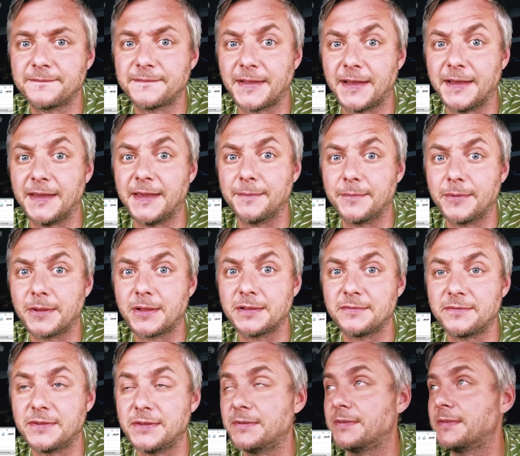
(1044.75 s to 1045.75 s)
I am all
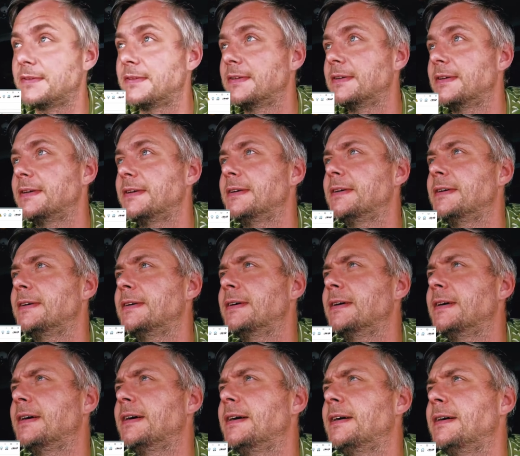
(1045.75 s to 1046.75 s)
confused.
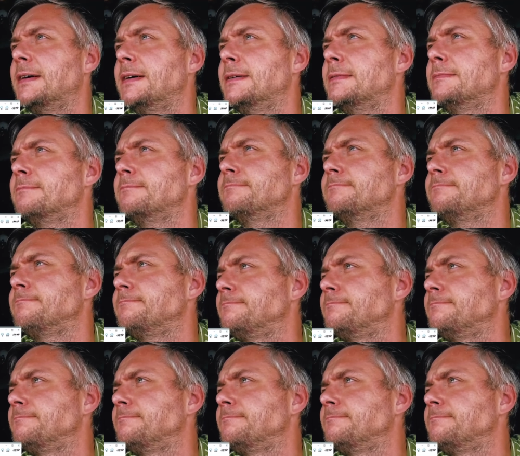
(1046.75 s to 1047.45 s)
Why